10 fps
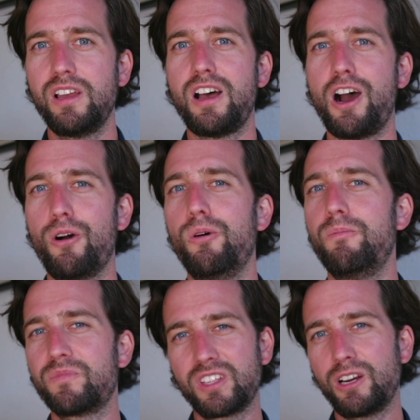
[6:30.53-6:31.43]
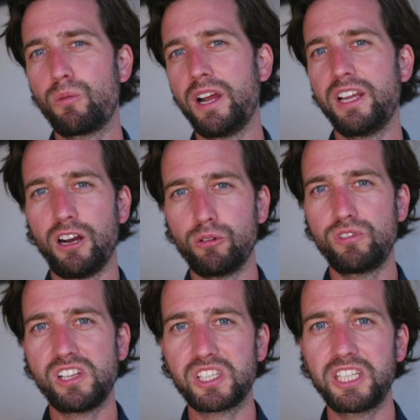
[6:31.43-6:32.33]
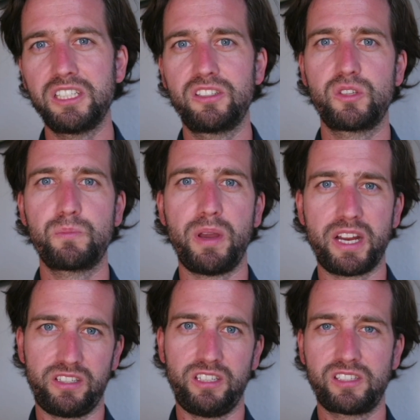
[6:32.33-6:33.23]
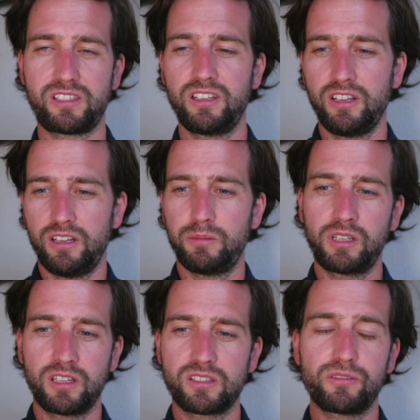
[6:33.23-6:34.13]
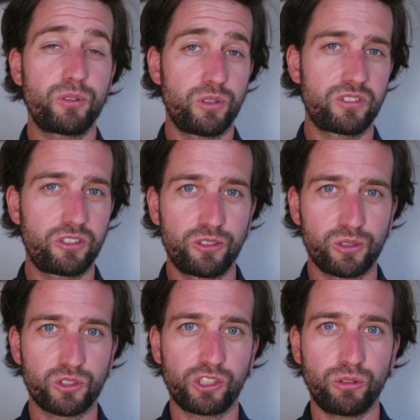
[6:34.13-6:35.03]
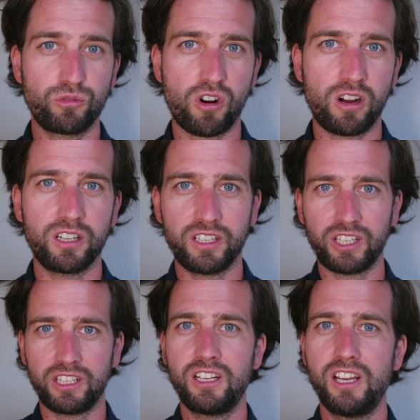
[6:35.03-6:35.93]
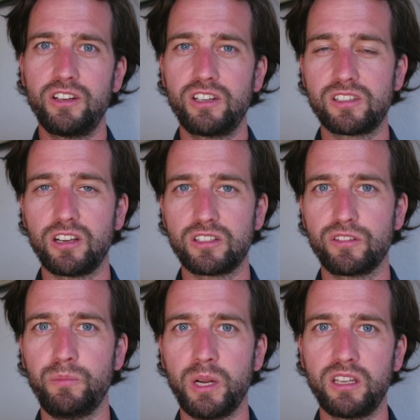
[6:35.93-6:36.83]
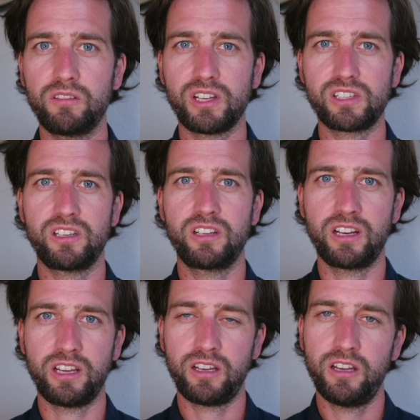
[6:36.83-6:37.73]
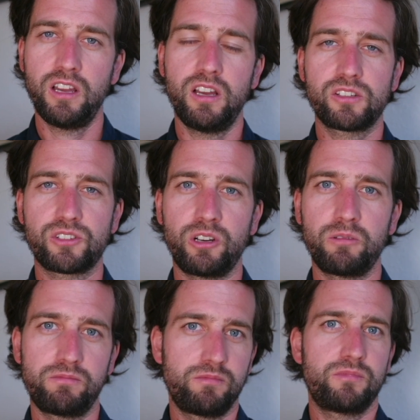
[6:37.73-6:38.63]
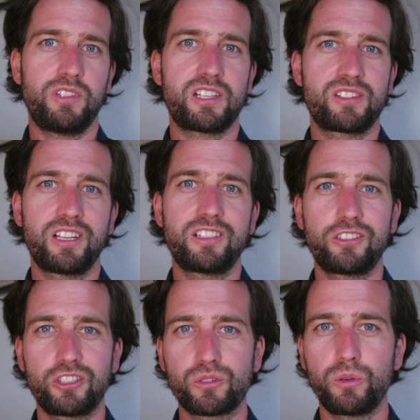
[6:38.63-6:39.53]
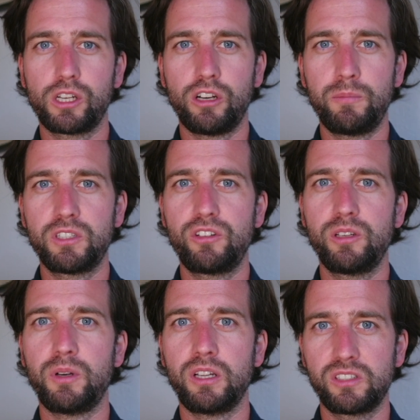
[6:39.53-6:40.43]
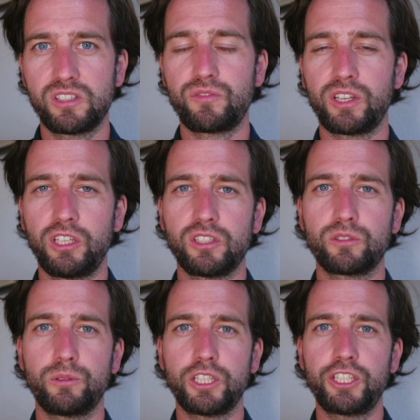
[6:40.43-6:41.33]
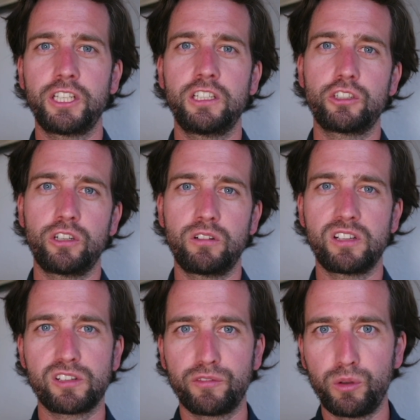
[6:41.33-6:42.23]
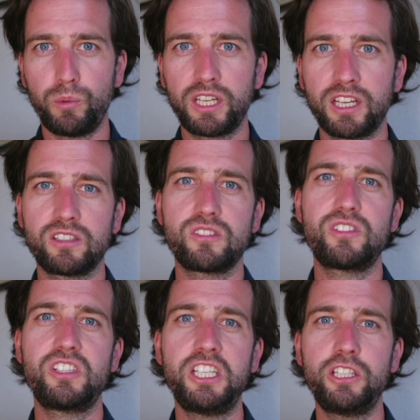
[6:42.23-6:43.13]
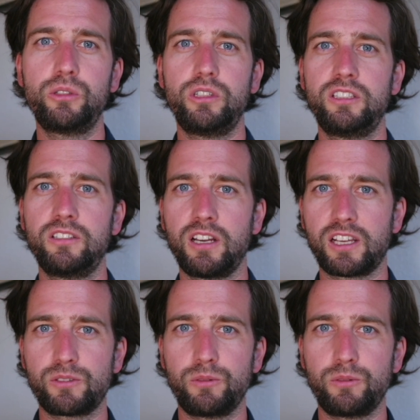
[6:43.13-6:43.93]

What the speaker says: how, in a way, how risky this bet is, because of course it could also go wrong and then there's lots of money invested in there. So that's it, just quick commentary about this. Thank you guys for watching, enjoy the rest of your weekend, and see you in the next